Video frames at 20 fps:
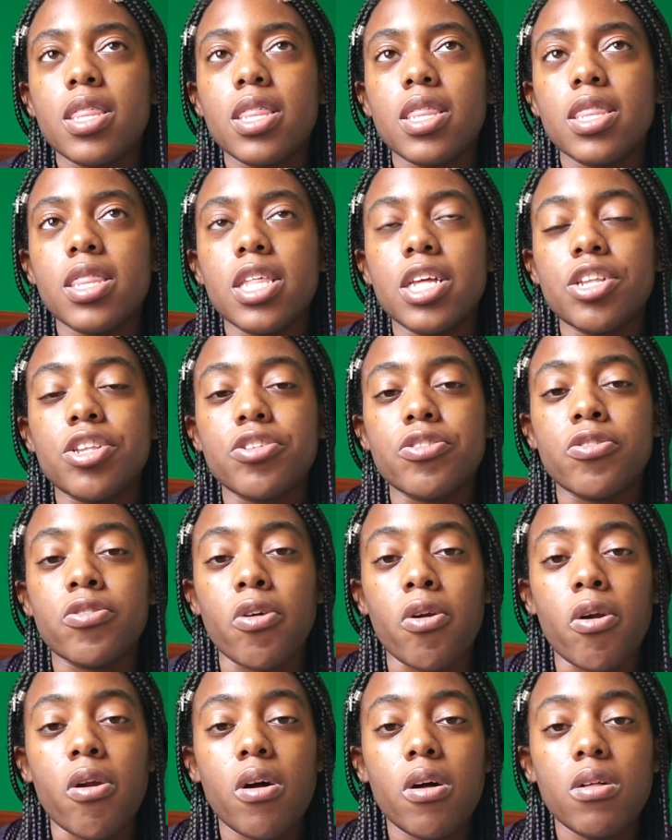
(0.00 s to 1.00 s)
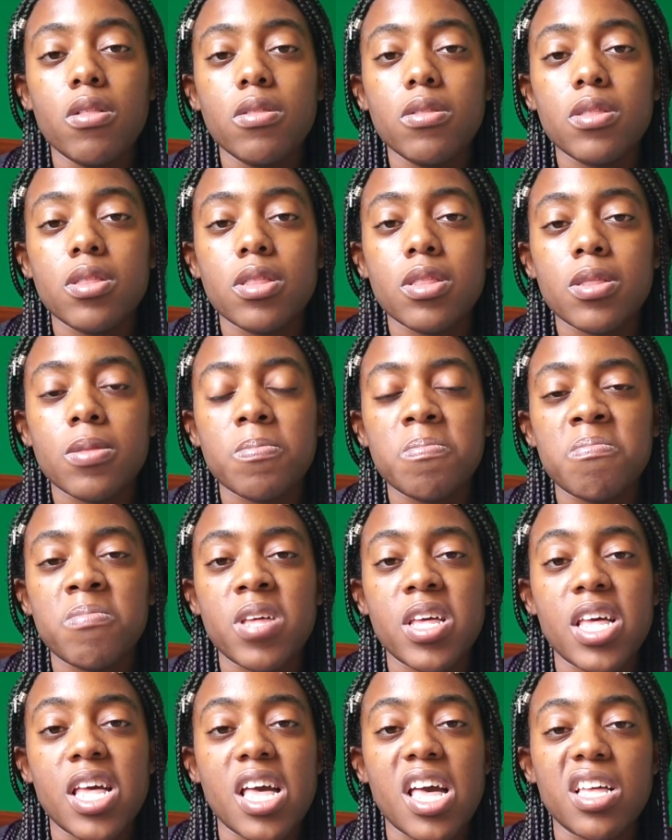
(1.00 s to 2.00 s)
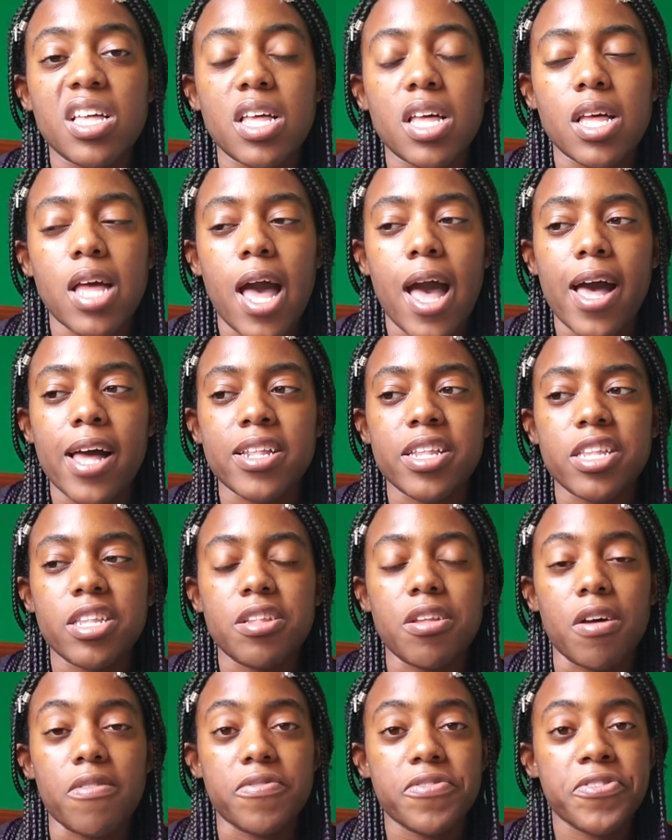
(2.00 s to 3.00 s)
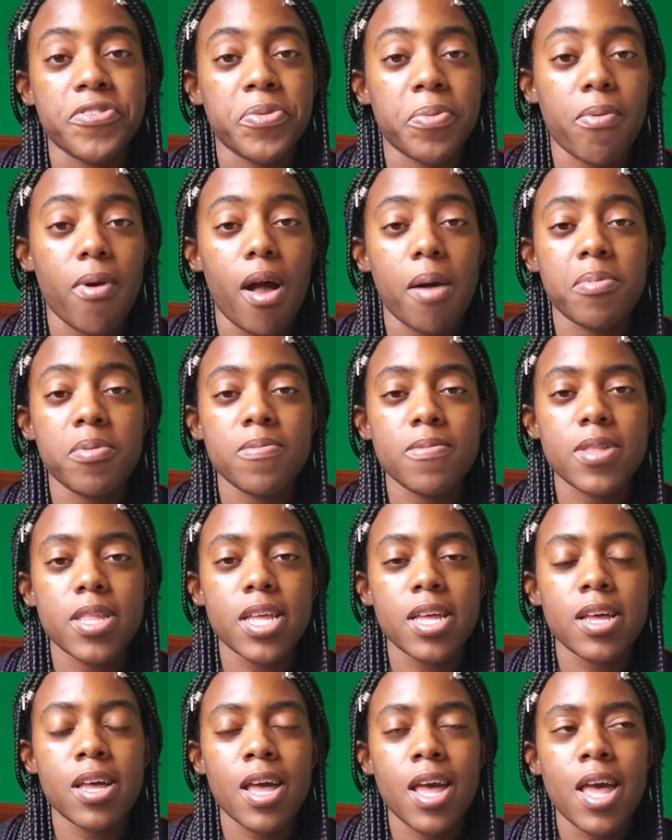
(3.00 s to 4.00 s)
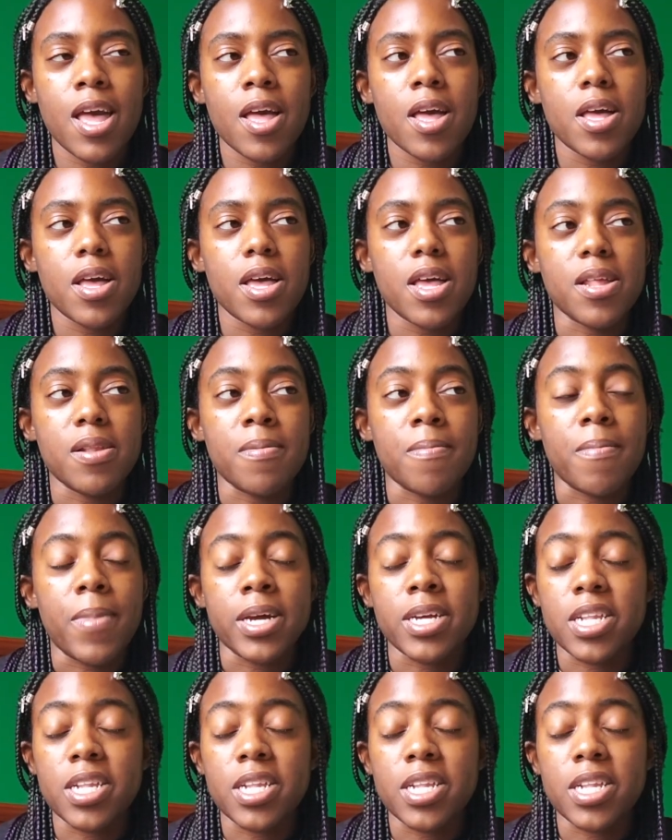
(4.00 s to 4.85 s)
This girl has suffered probably, and might